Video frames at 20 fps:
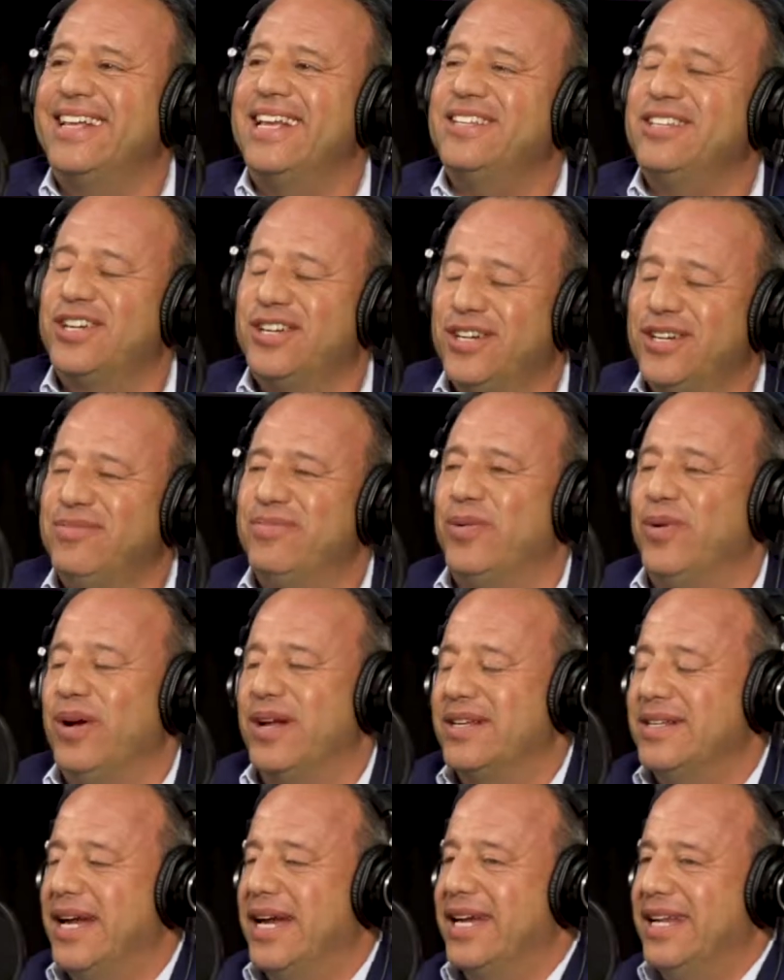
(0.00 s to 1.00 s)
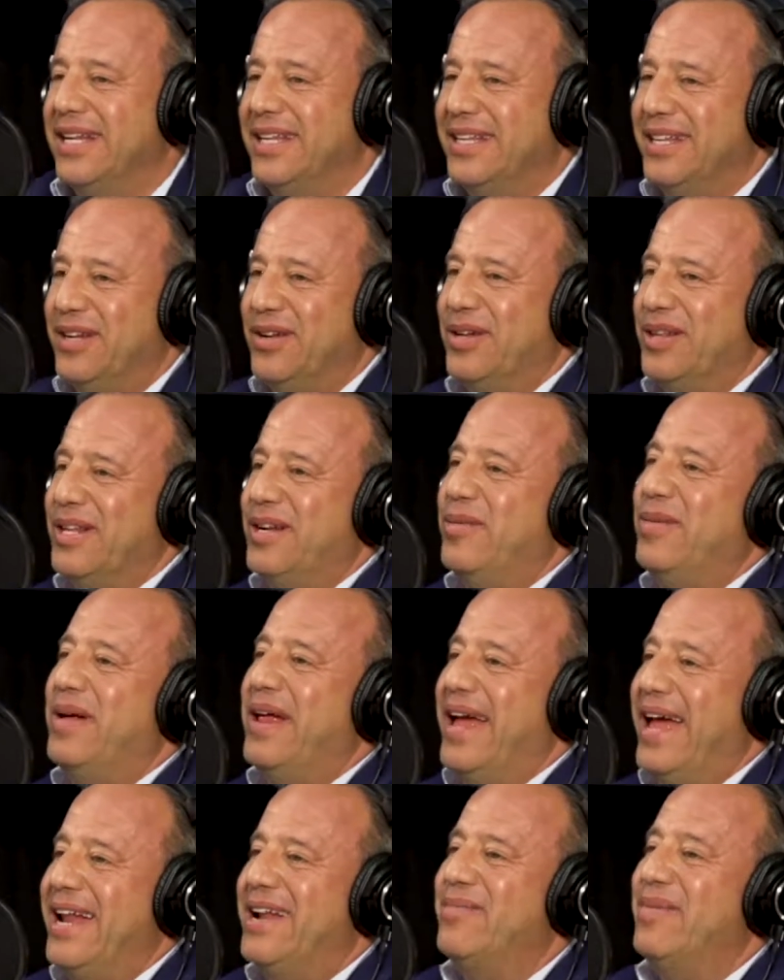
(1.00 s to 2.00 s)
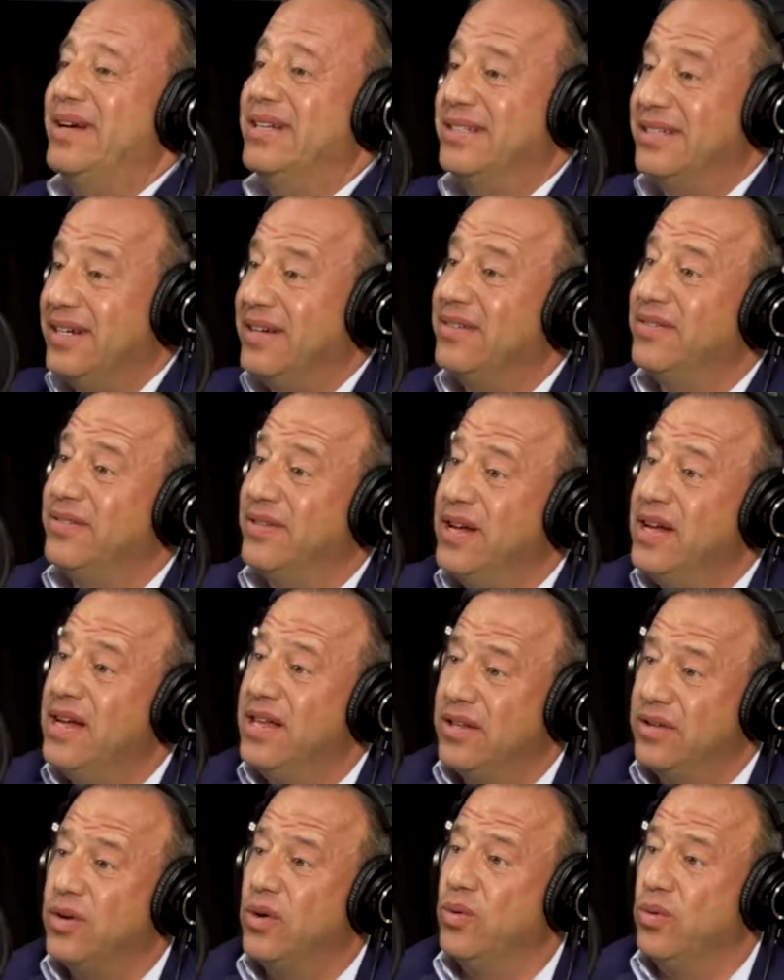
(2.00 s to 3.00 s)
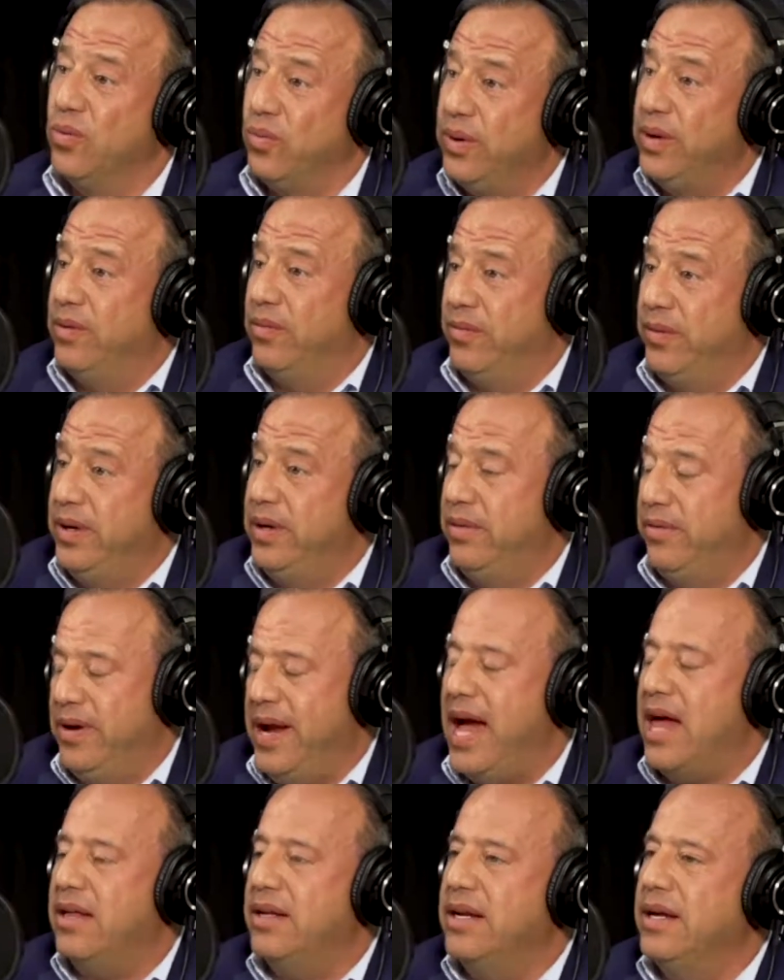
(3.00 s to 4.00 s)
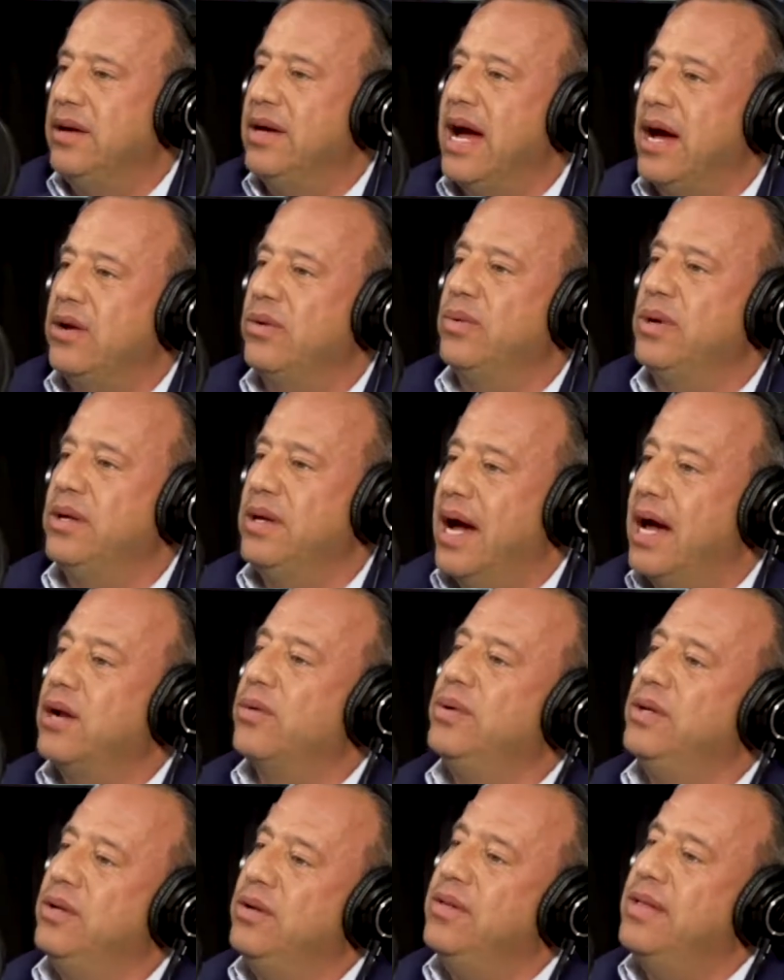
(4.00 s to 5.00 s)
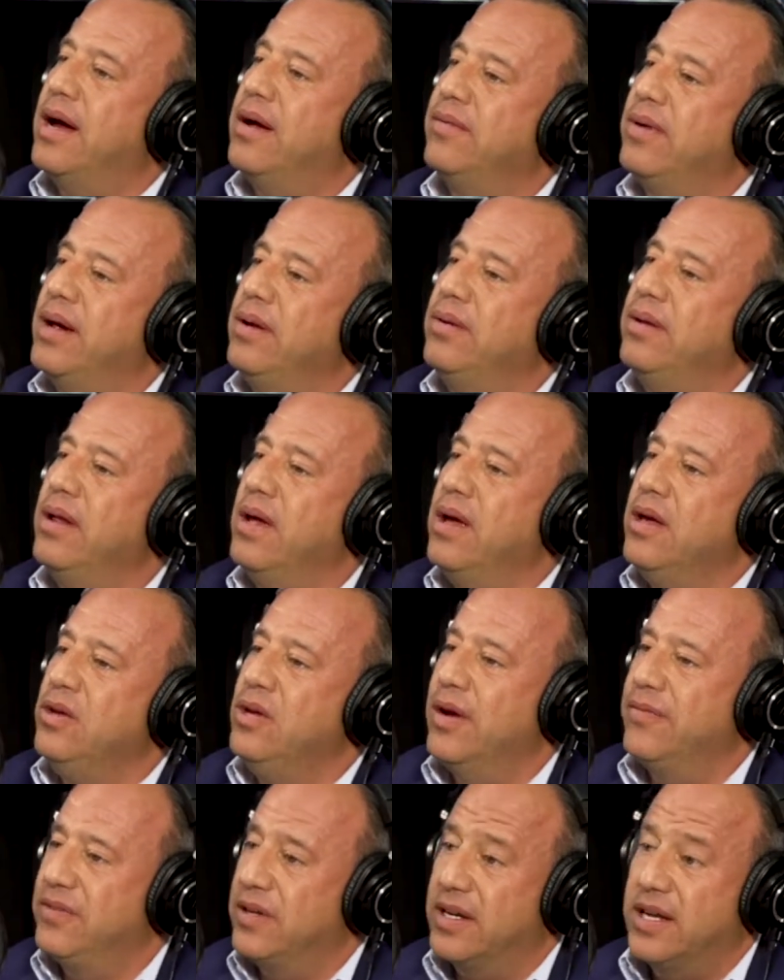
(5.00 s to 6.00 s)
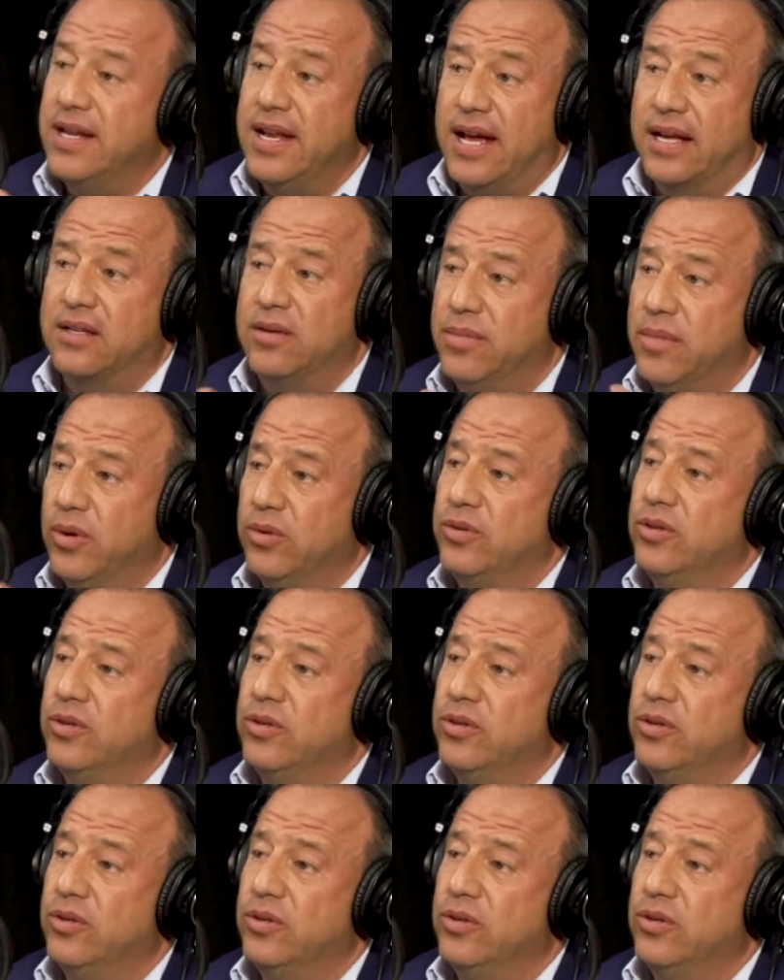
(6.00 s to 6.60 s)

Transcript: That's a good point because I get a little, little bit ahead of myself. So re- re- reality, how do we how do we do that? Right? You have to connect emotion.